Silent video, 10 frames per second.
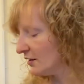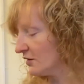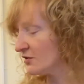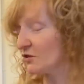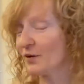
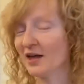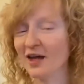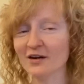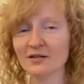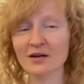So
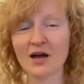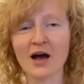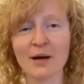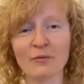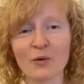again,
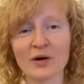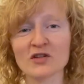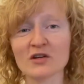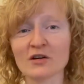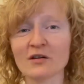I'm going
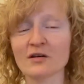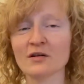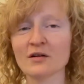to